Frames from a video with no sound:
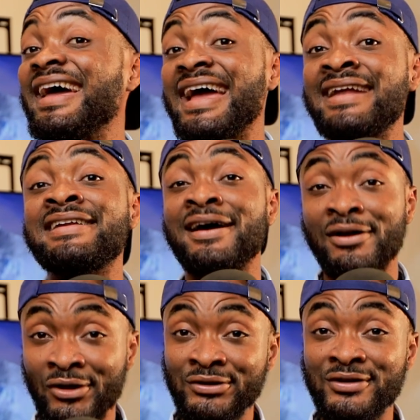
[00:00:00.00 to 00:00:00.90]
and there are
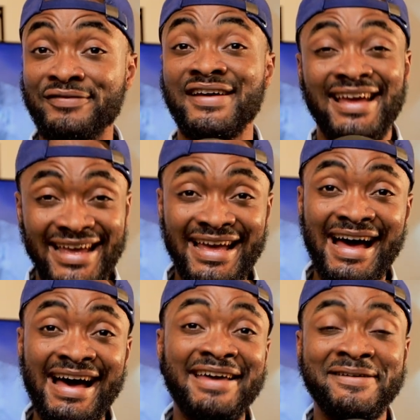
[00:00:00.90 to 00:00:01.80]
a lot of
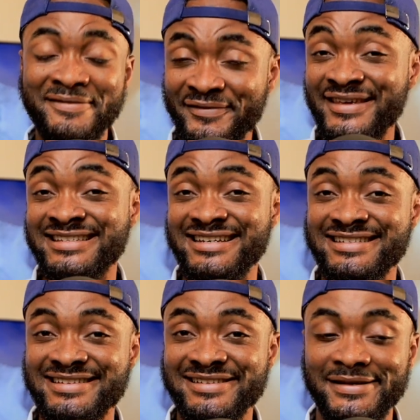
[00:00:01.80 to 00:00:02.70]
AI features.